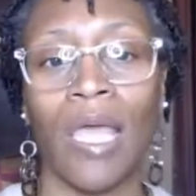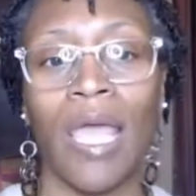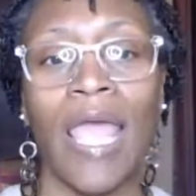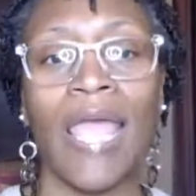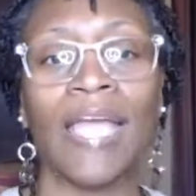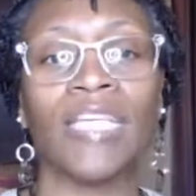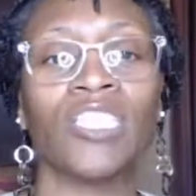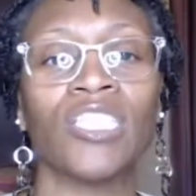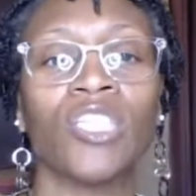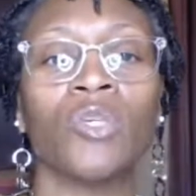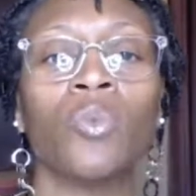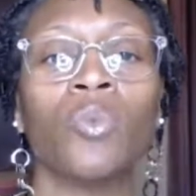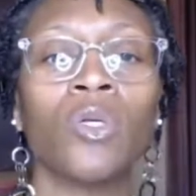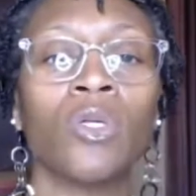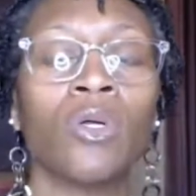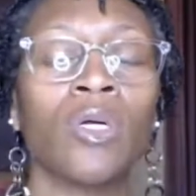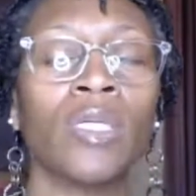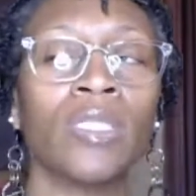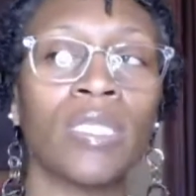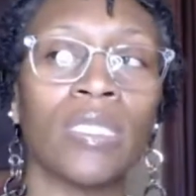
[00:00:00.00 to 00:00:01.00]
And she went
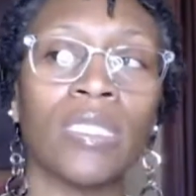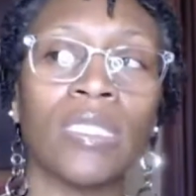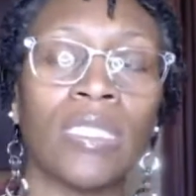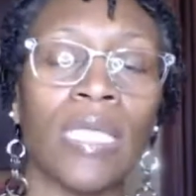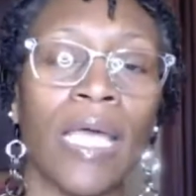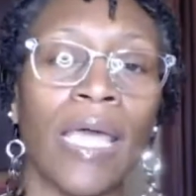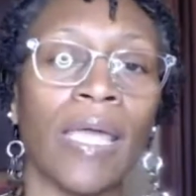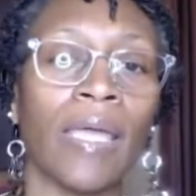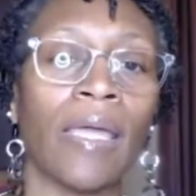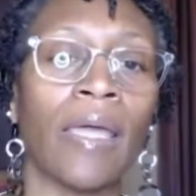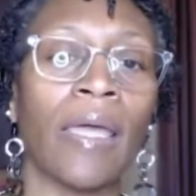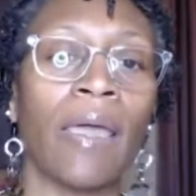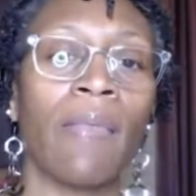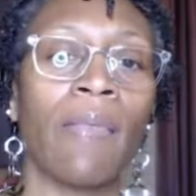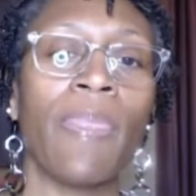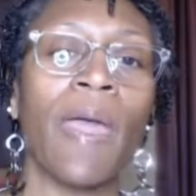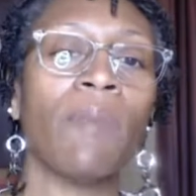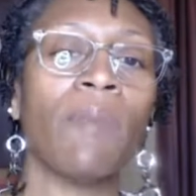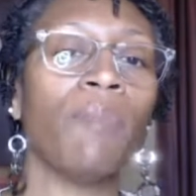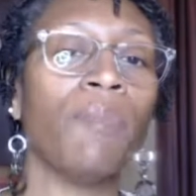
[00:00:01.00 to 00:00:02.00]
on to say
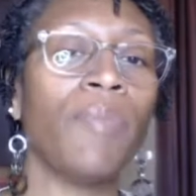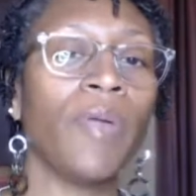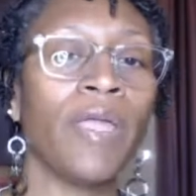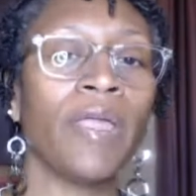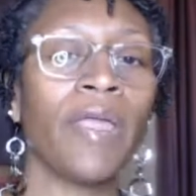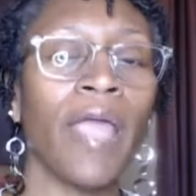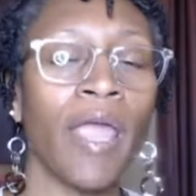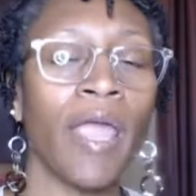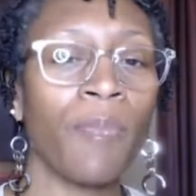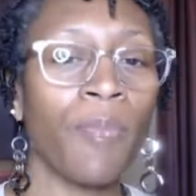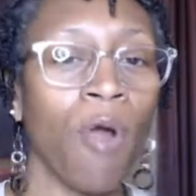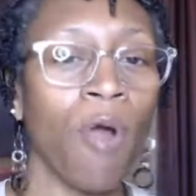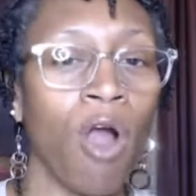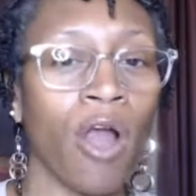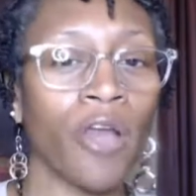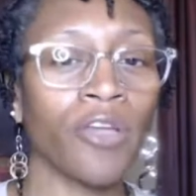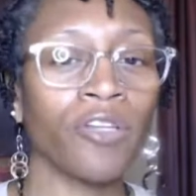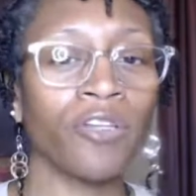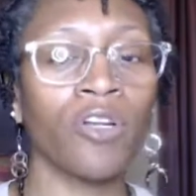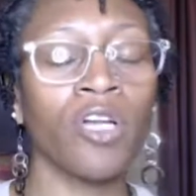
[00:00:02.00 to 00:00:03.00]
that being a
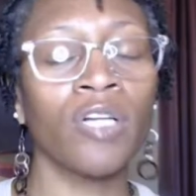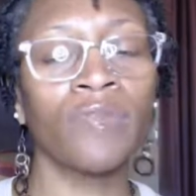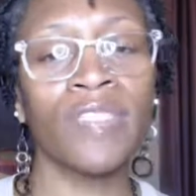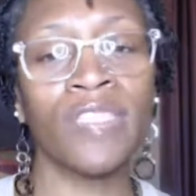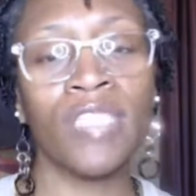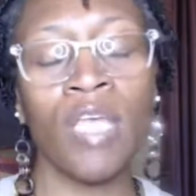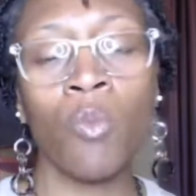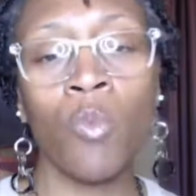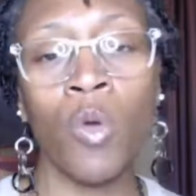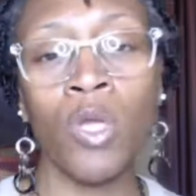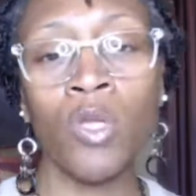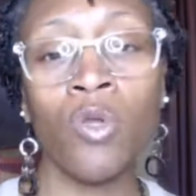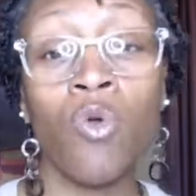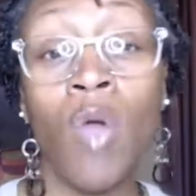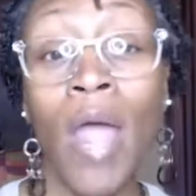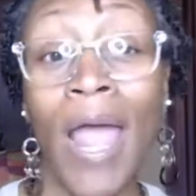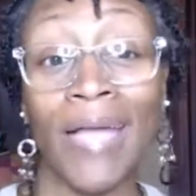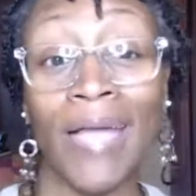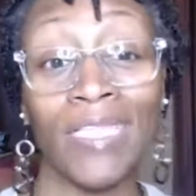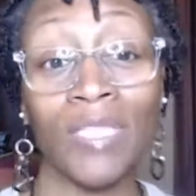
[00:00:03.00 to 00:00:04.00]
partner of someone who
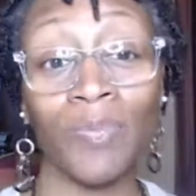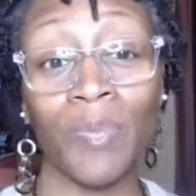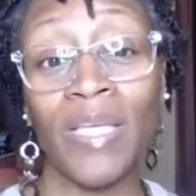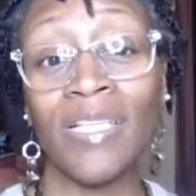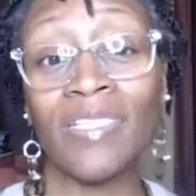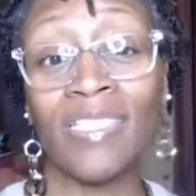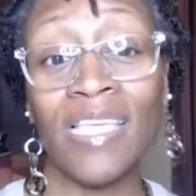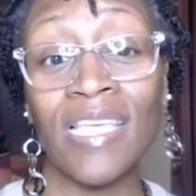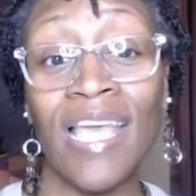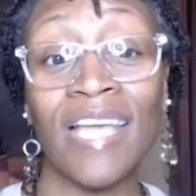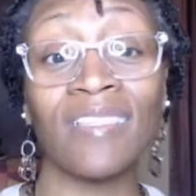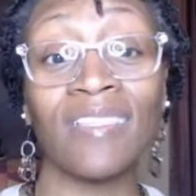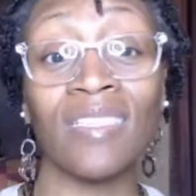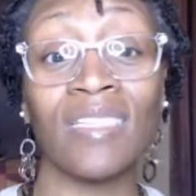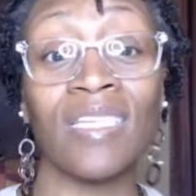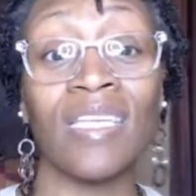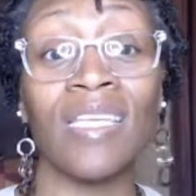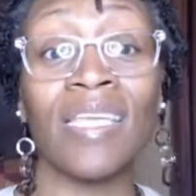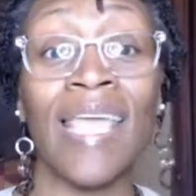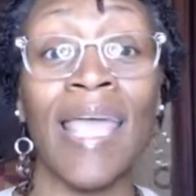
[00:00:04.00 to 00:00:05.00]
has
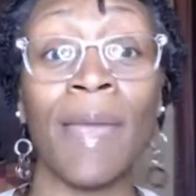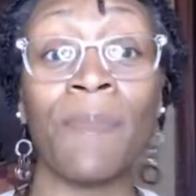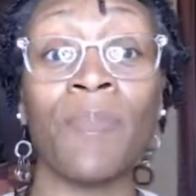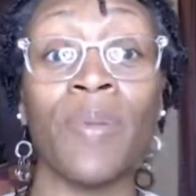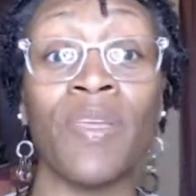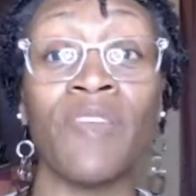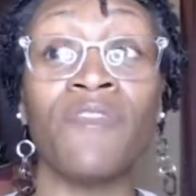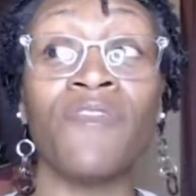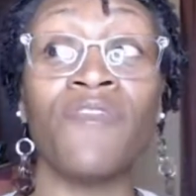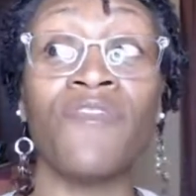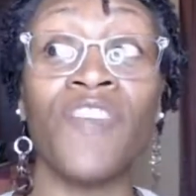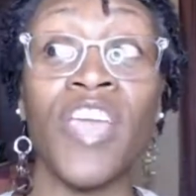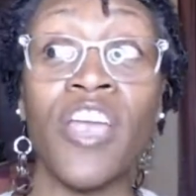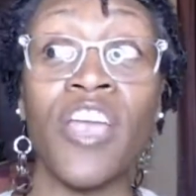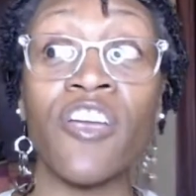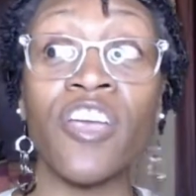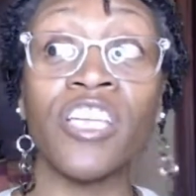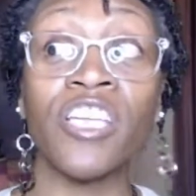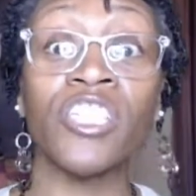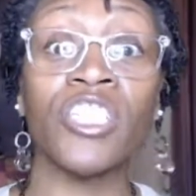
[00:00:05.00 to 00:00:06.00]
PTSD can be
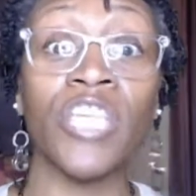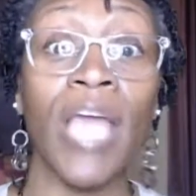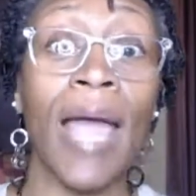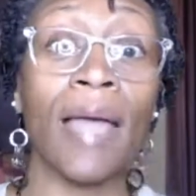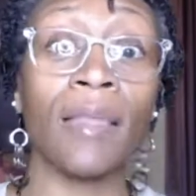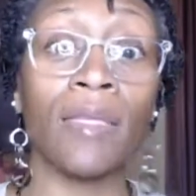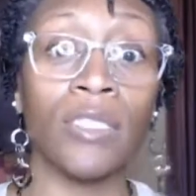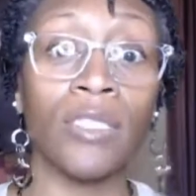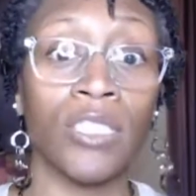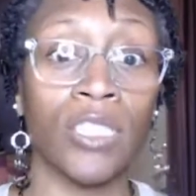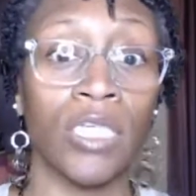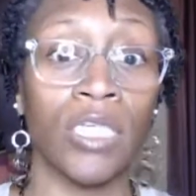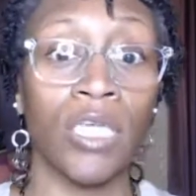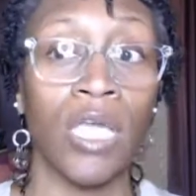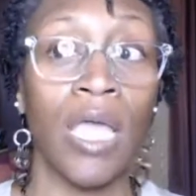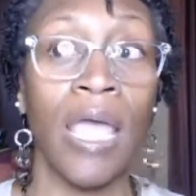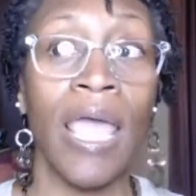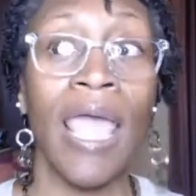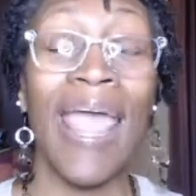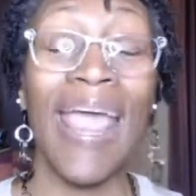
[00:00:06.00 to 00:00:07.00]
very challenging
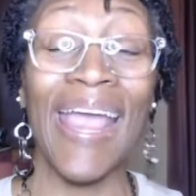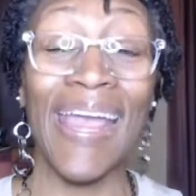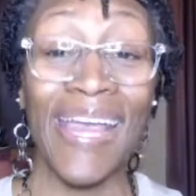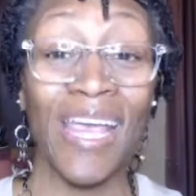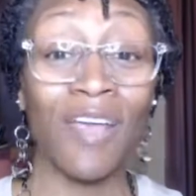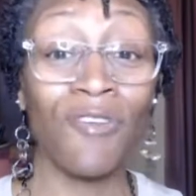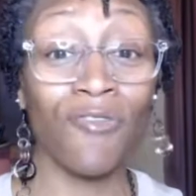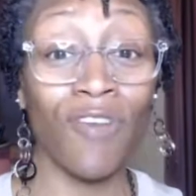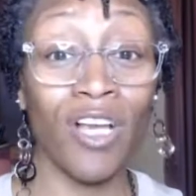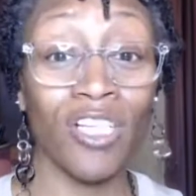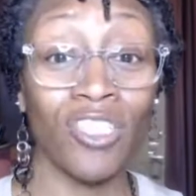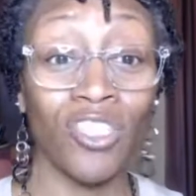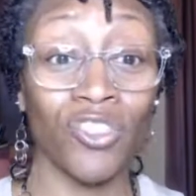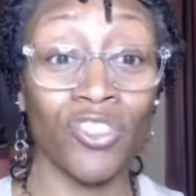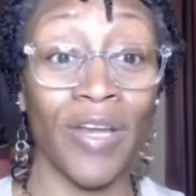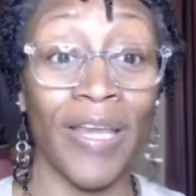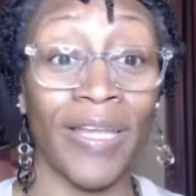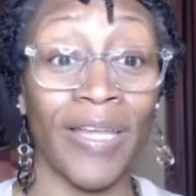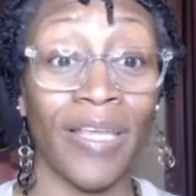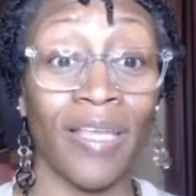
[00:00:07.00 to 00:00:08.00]
and
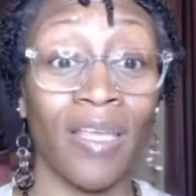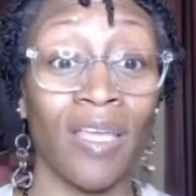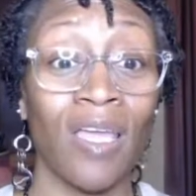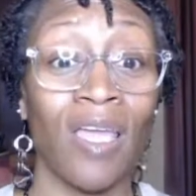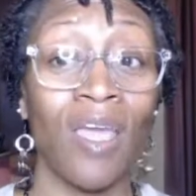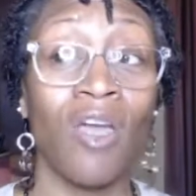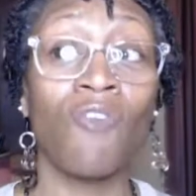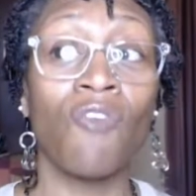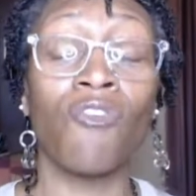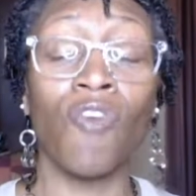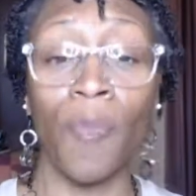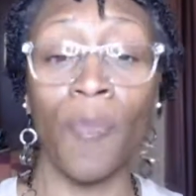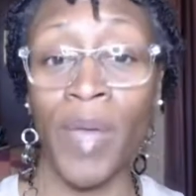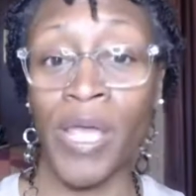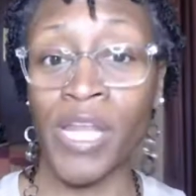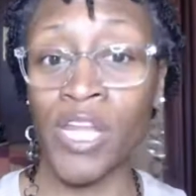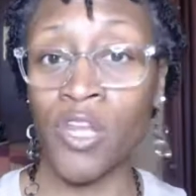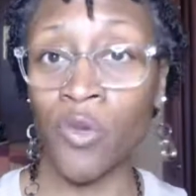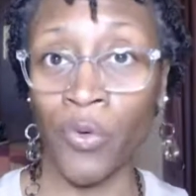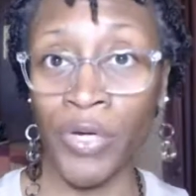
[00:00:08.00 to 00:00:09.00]
frustrating for
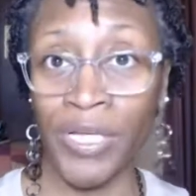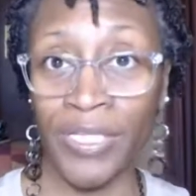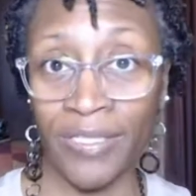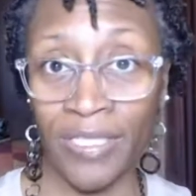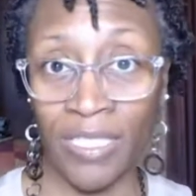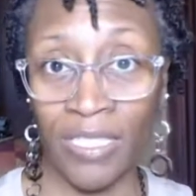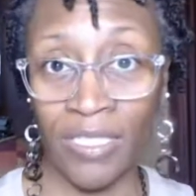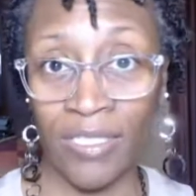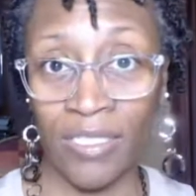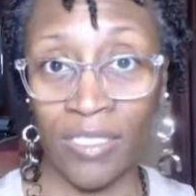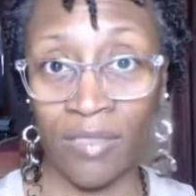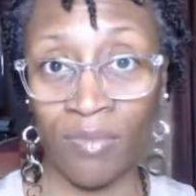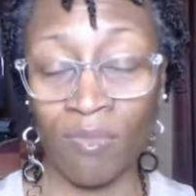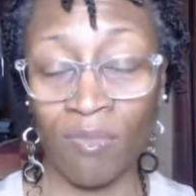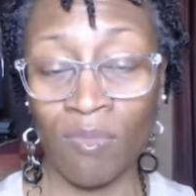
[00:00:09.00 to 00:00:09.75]
many reasons.